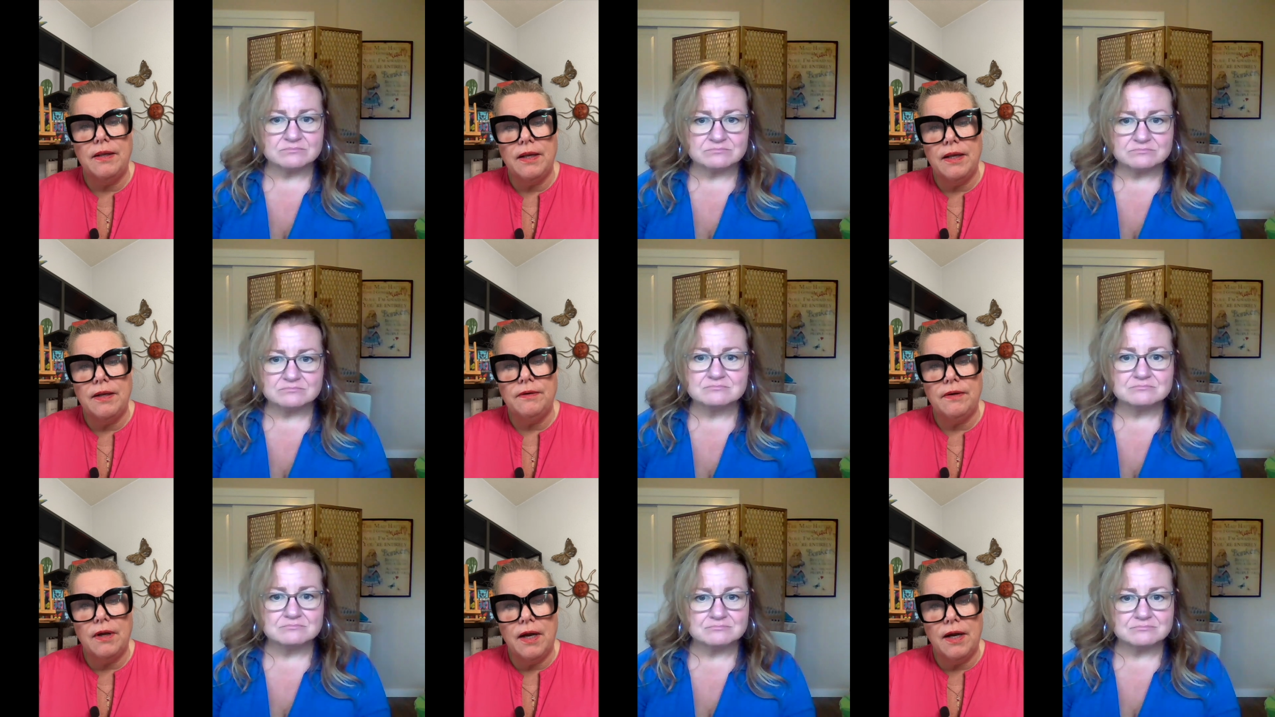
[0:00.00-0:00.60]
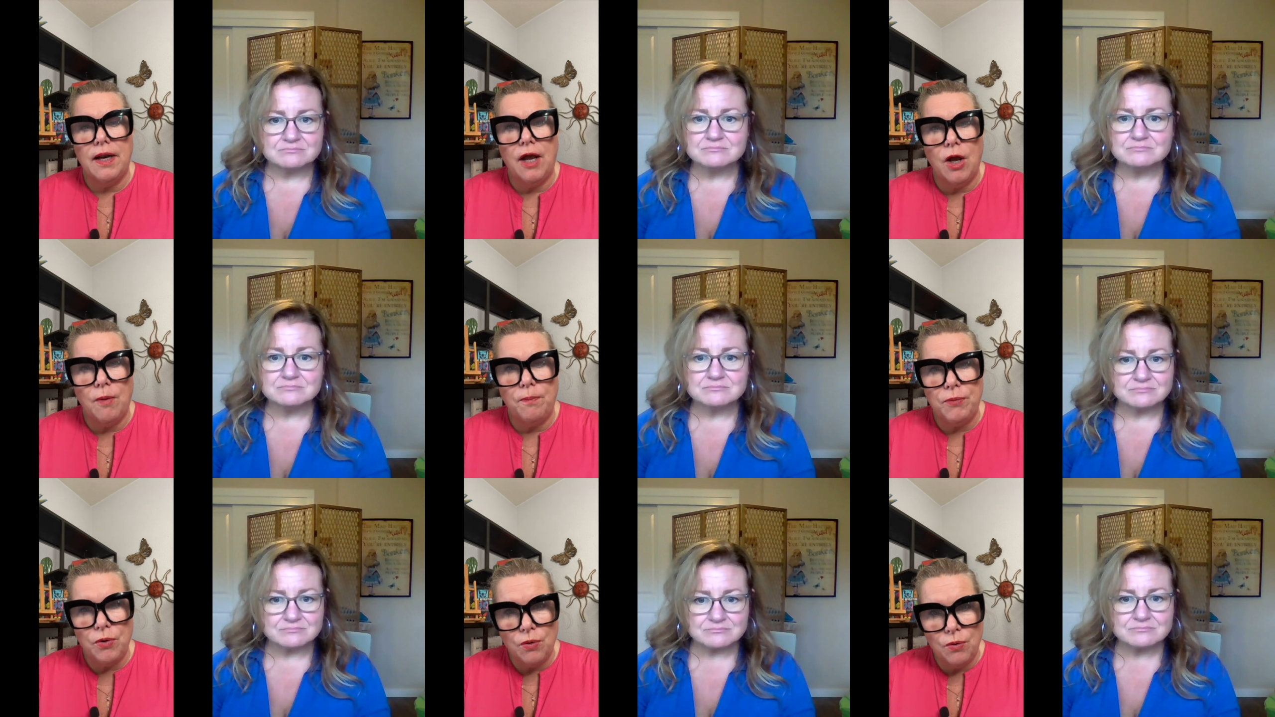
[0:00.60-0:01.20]
Speaker 1: and then kind of
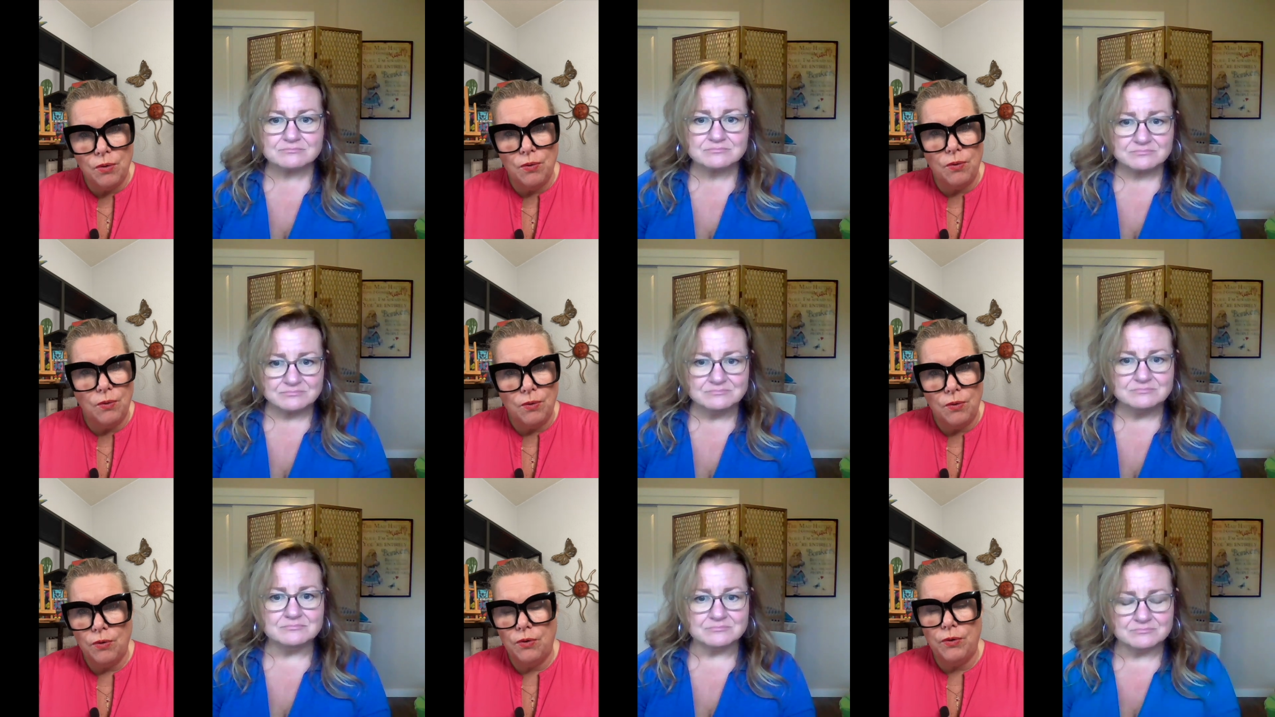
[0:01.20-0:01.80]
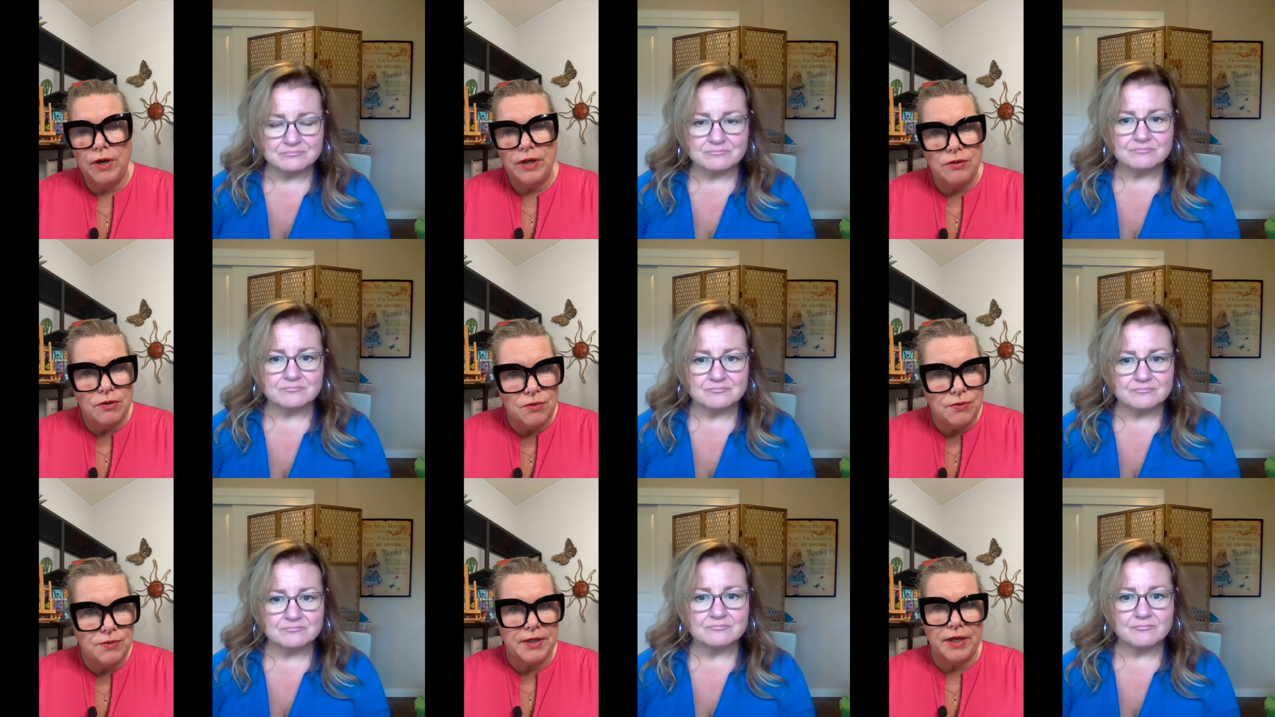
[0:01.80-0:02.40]
help you create the
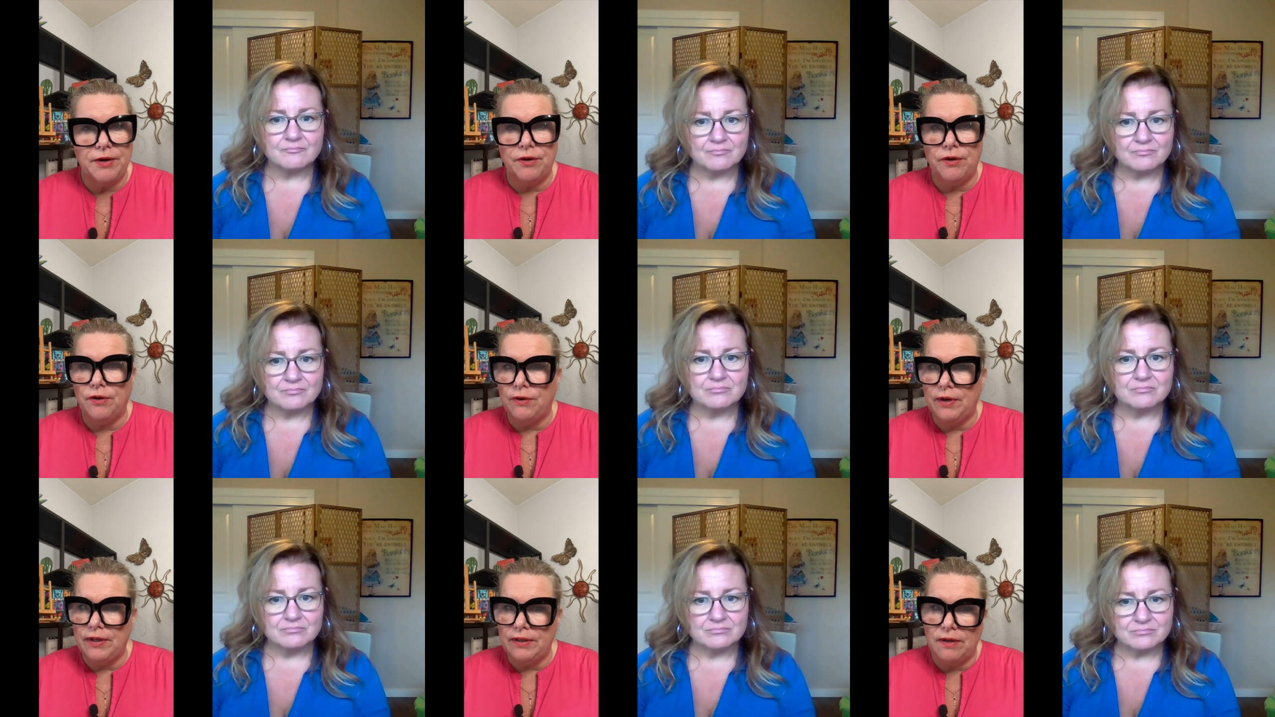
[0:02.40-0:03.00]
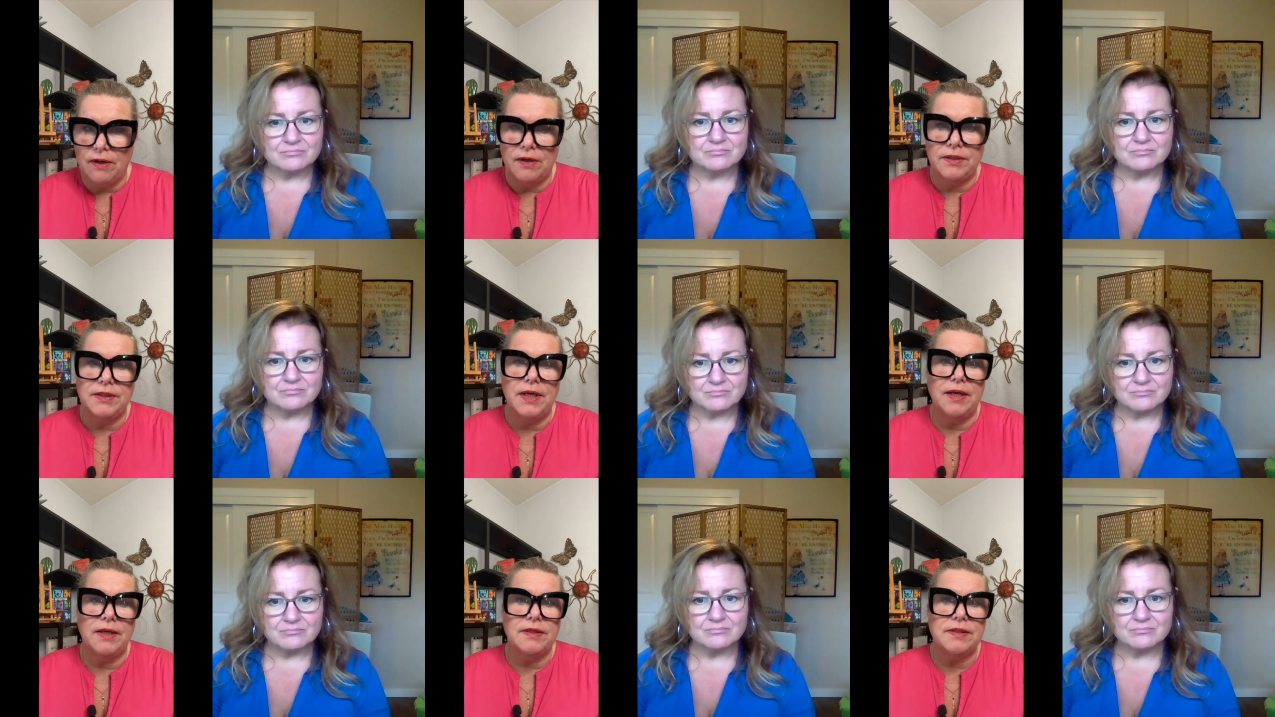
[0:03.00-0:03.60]
newsletter, create the
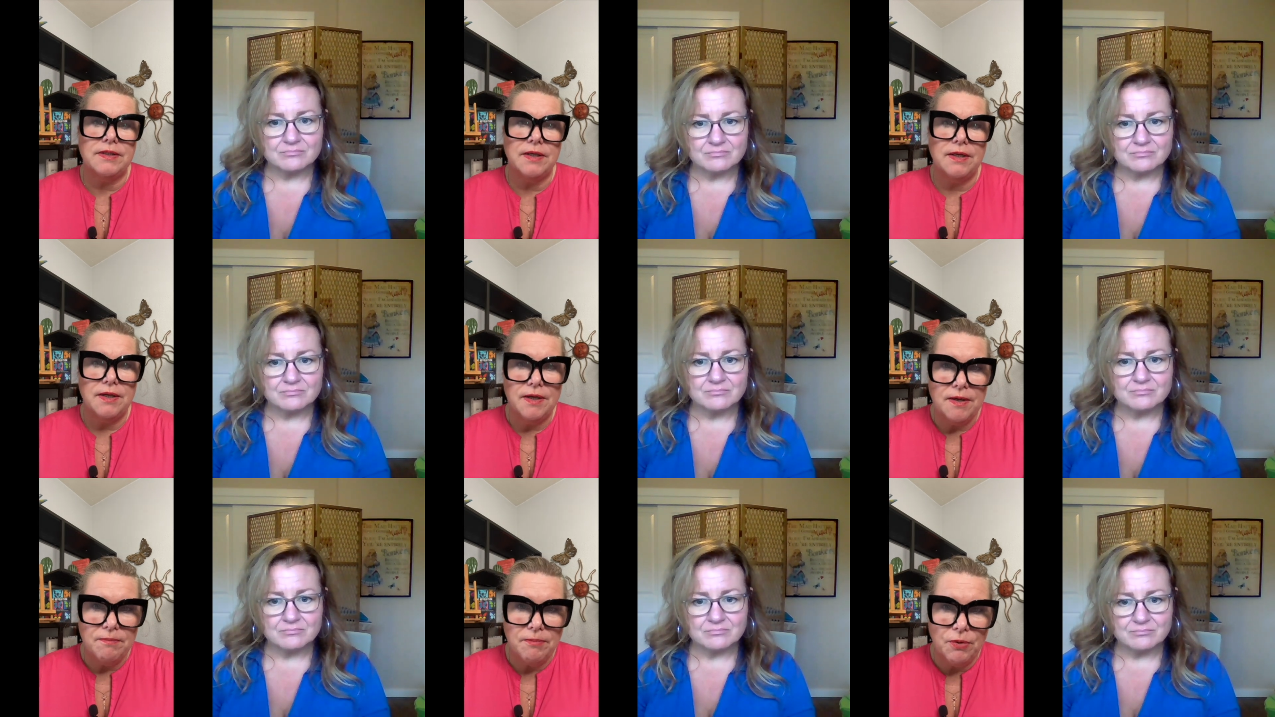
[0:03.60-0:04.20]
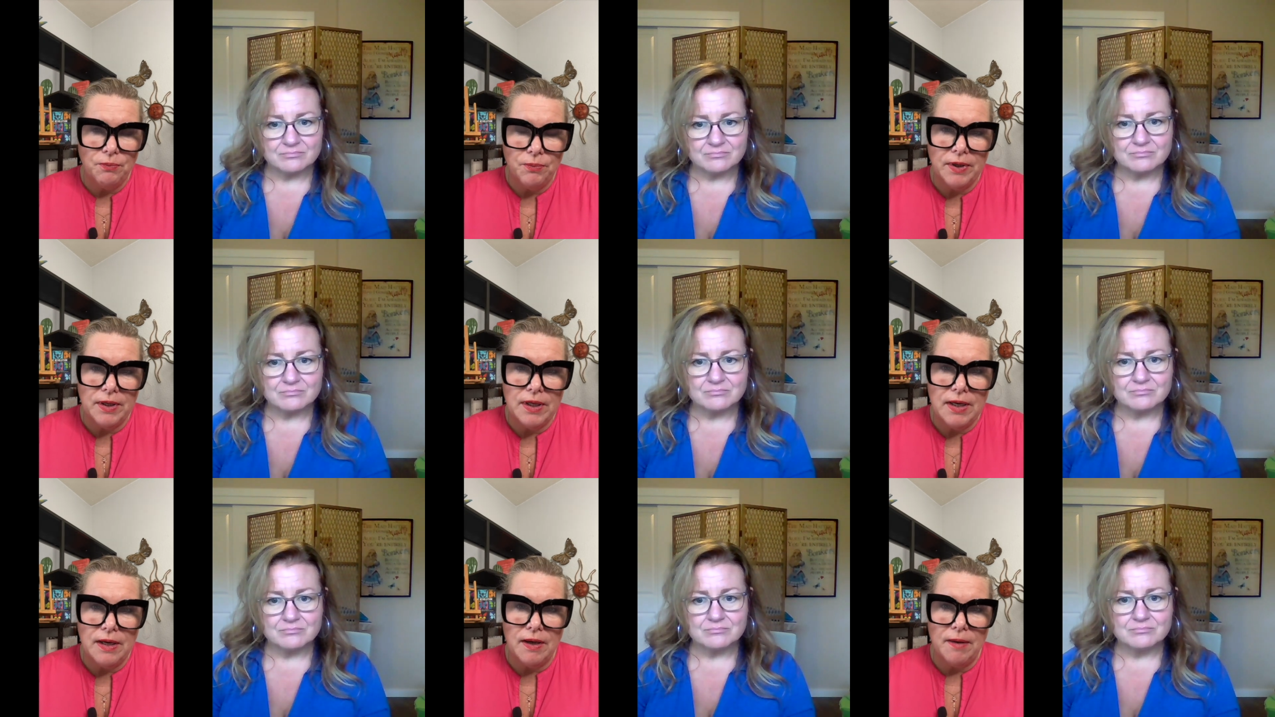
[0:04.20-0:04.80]
content, but
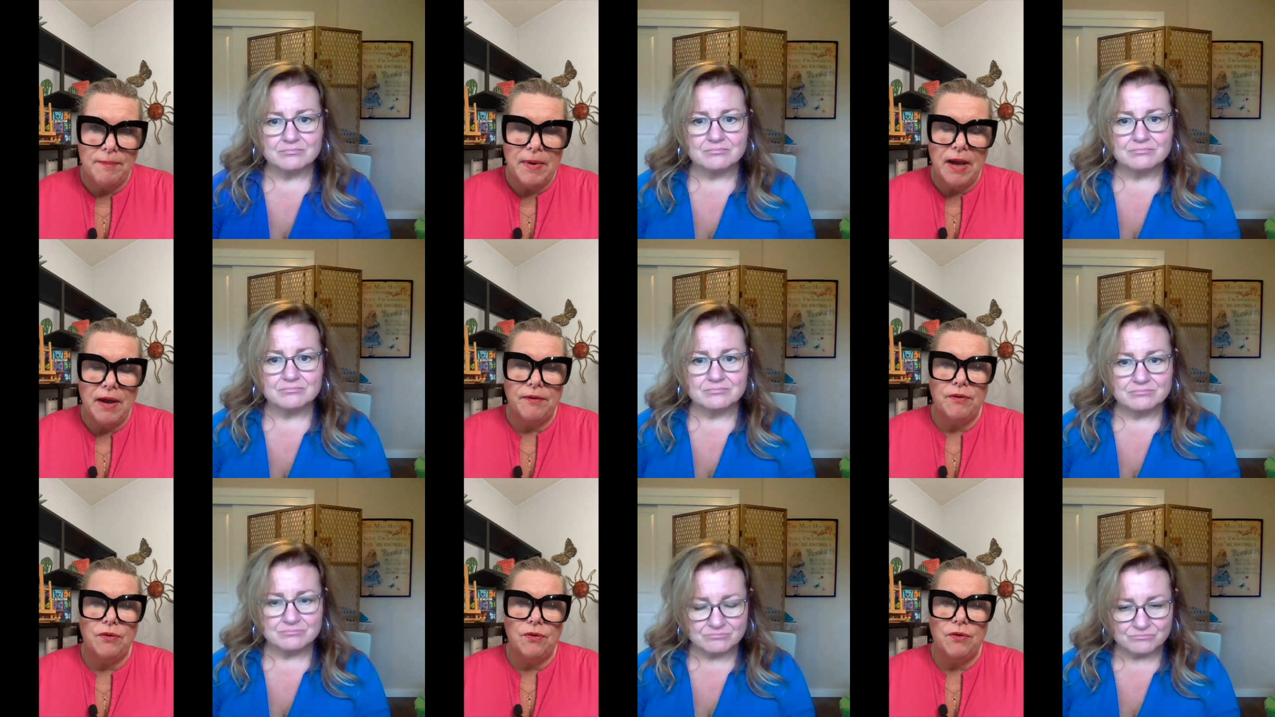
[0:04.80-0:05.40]
really about mm